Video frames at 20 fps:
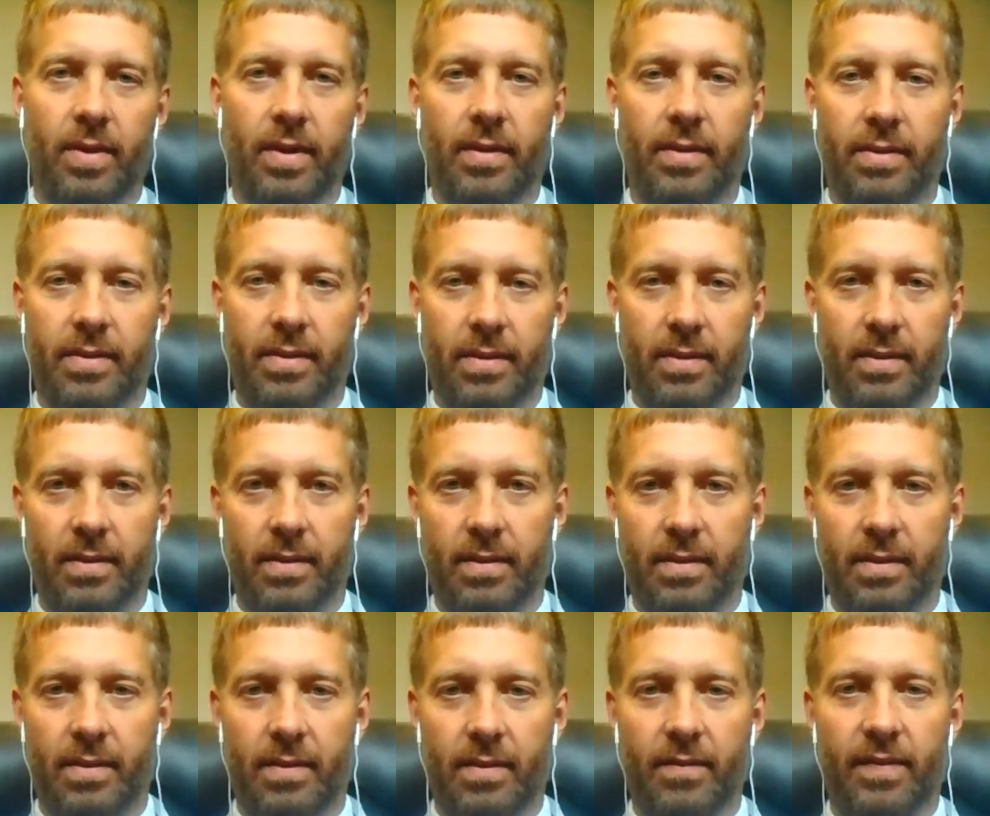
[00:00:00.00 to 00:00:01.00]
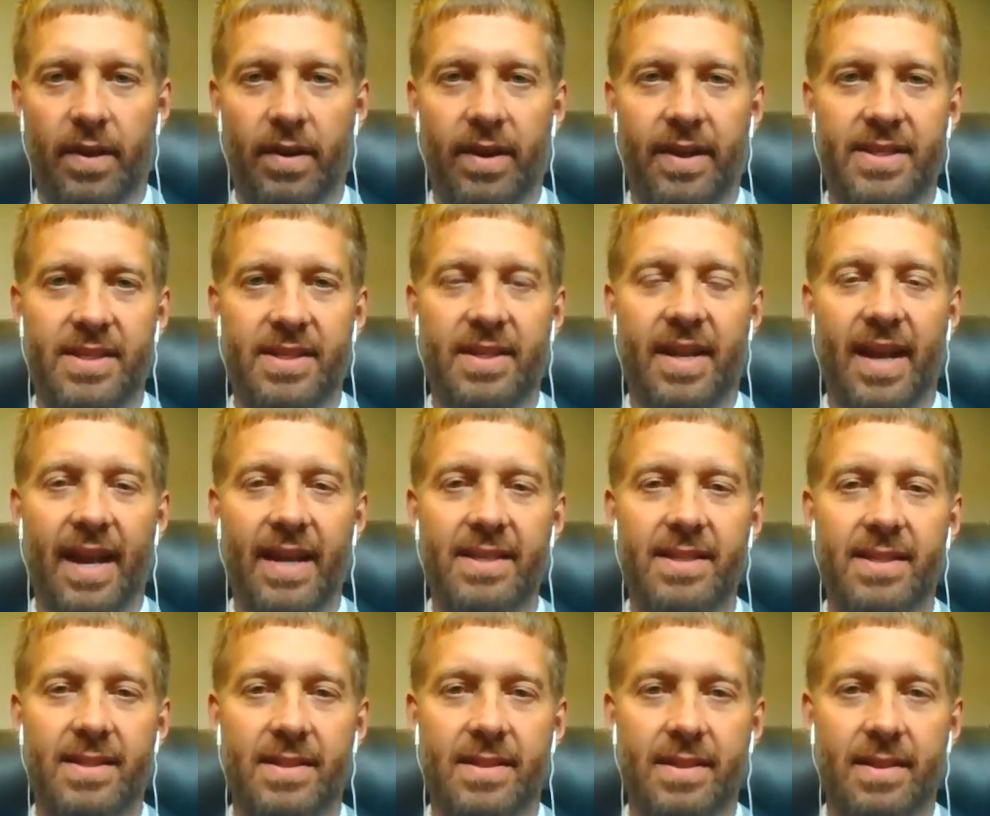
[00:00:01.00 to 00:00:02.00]
with various
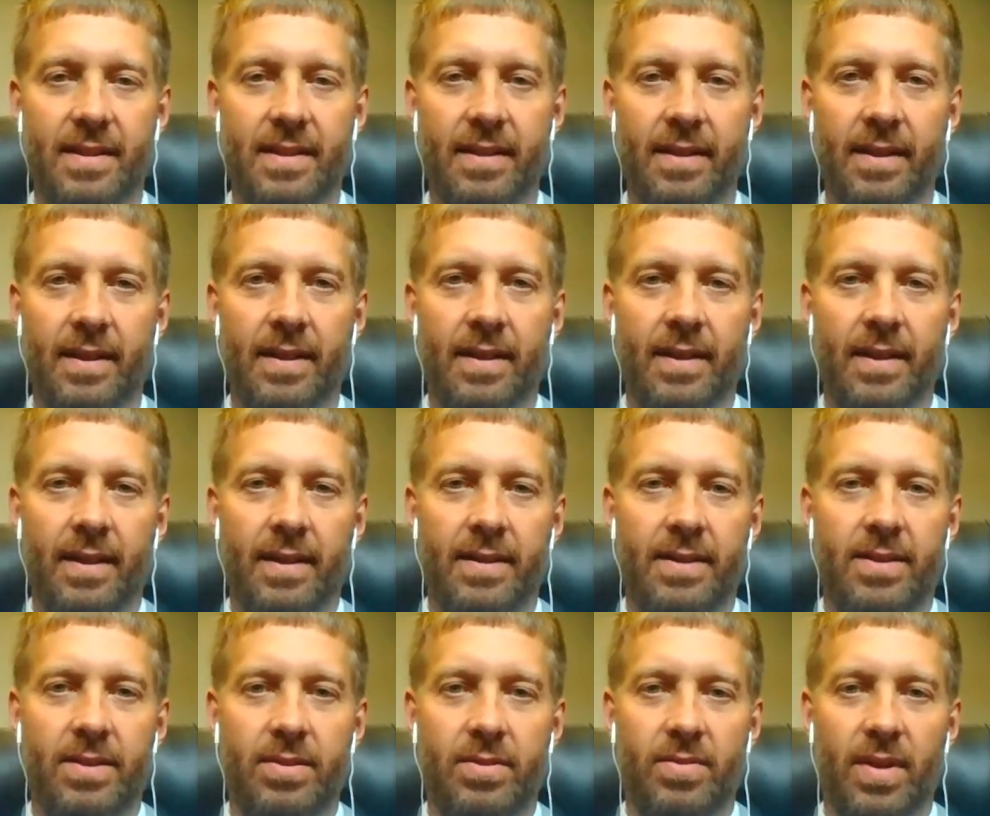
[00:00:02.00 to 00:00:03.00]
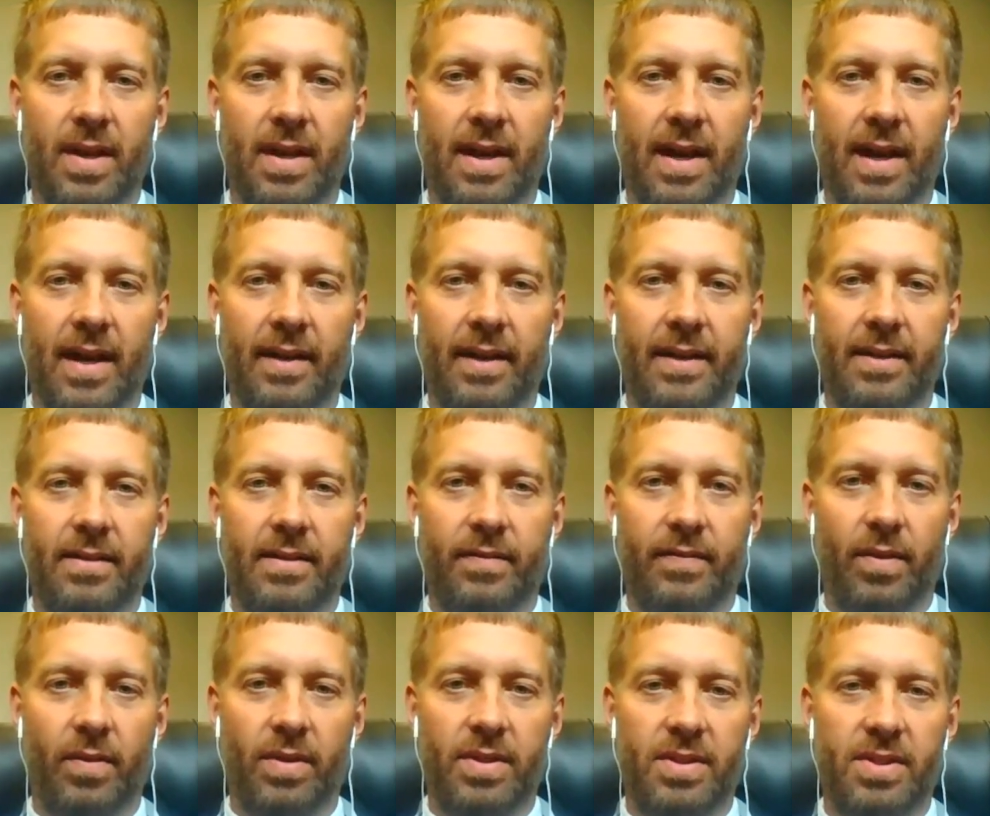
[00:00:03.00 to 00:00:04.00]
guests to highlight
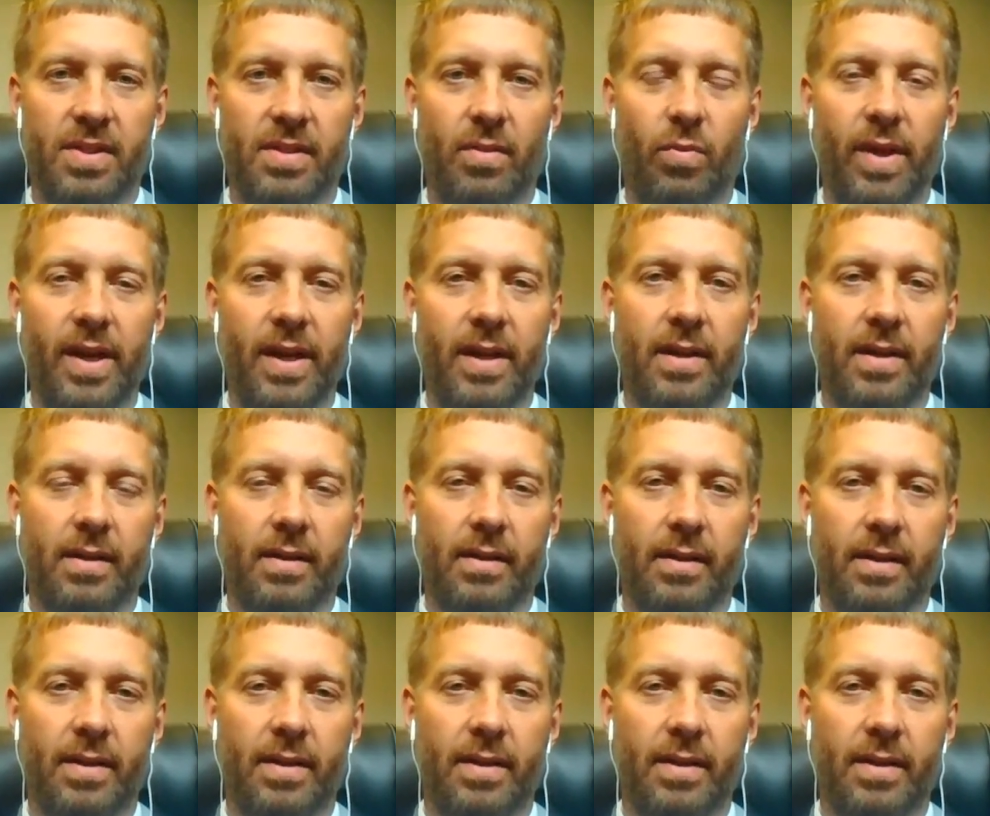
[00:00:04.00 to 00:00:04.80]
the focus of the week.